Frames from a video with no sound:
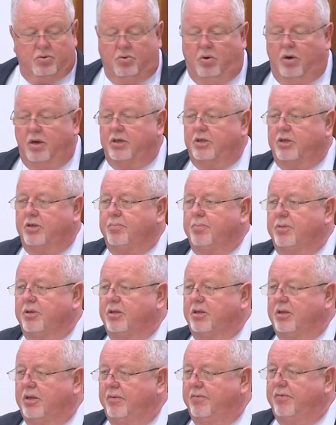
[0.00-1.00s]
quite
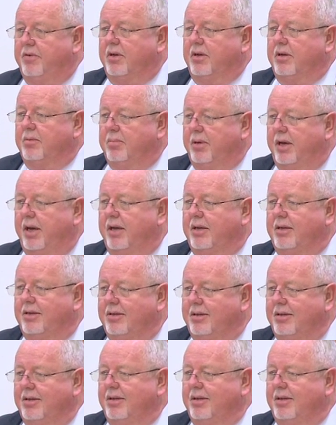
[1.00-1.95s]
specific about,